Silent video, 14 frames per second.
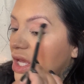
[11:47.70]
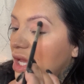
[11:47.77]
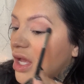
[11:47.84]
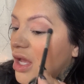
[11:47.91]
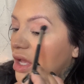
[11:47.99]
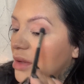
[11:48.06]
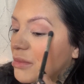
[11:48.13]

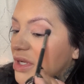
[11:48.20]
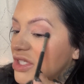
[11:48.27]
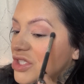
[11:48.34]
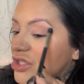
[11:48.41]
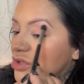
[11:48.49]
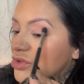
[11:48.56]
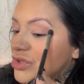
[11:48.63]
My
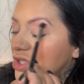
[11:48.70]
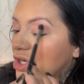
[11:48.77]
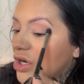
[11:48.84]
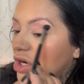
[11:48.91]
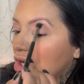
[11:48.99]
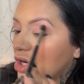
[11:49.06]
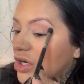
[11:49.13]
children
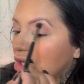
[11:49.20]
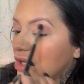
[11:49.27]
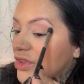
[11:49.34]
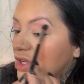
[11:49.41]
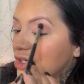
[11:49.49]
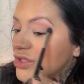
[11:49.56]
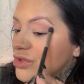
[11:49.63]

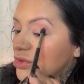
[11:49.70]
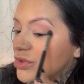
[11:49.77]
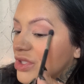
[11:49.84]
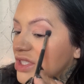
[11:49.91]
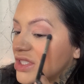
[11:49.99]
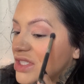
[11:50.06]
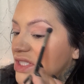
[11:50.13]
their school
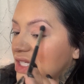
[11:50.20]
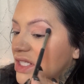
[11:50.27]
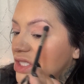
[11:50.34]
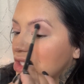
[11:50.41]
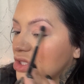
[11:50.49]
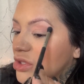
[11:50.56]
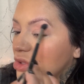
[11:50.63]
has decided
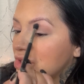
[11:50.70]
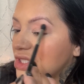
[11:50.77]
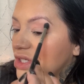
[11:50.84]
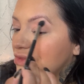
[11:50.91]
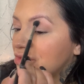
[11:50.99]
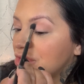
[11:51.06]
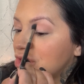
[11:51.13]
to close
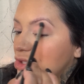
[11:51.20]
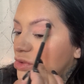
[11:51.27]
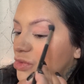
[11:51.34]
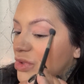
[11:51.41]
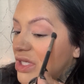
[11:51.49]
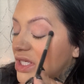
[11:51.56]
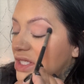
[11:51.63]
down for 2
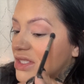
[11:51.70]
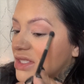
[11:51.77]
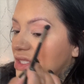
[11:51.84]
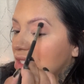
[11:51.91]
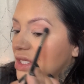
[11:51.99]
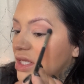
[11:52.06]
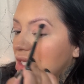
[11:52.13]
weeks.
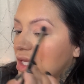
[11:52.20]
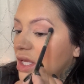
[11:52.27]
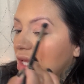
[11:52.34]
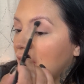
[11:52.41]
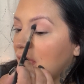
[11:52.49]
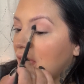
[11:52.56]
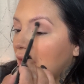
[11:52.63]

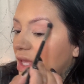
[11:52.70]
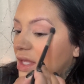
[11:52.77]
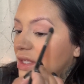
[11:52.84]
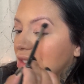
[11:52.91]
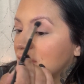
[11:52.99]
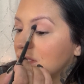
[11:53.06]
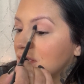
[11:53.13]

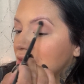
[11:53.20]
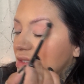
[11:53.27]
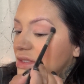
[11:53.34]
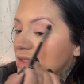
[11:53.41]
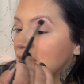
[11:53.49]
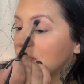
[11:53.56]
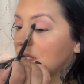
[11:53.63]
And
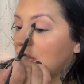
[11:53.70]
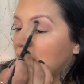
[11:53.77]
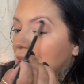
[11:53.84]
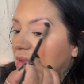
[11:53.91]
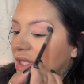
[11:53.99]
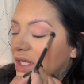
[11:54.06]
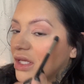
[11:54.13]

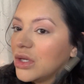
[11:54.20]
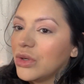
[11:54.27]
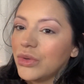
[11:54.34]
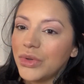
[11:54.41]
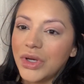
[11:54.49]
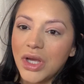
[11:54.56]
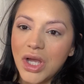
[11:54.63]
I'm like,
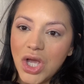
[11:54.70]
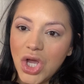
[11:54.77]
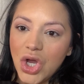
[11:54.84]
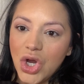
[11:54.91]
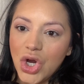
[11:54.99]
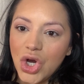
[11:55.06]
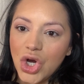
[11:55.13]
oh,
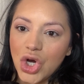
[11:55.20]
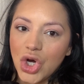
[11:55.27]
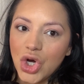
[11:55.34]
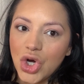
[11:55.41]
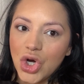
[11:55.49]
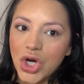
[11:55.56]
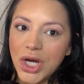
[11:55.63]

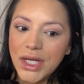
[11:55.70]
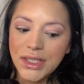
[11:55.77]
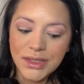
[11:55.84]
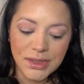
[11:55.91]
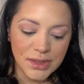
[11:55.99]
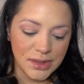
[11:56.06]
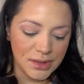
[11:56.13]
great.
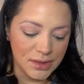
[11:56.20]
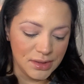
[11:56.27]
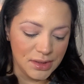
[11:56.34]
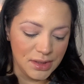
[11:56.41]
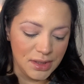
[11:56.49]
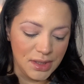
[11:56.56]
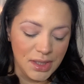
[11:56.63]

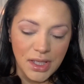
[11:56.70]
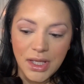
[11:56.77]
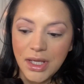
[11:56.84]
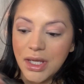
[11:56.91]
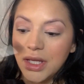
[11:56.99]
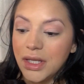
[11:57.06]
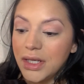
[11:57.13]

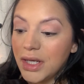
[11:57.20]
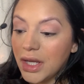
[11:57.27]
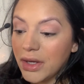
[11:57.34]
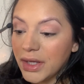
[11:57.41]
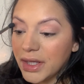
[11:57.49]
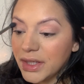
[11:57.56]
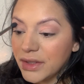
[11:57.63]
Now
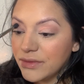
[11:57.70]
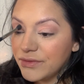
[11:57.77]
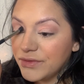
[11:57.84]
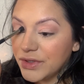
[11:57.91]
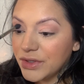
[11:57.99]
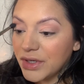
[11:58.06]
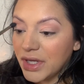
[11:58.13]
I gotta
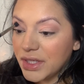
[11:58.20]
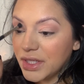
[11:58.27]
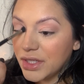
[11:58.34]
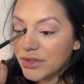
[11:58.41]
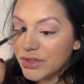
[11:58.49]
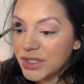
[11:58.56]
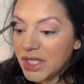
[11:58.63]
figure out how to
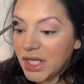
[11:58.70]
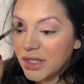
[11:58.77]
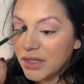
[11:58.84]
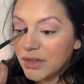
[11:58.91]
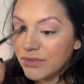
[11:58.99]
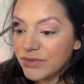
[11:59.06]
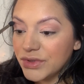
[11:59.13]
entertain
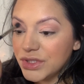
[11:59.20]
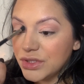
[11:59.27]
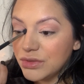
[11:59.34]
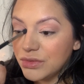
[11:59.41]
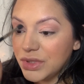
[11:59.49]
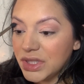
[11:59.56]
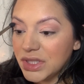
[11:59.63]
them for
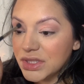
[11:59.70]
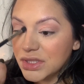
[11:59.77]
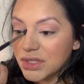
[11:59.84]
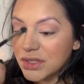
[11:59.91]
2 weeks.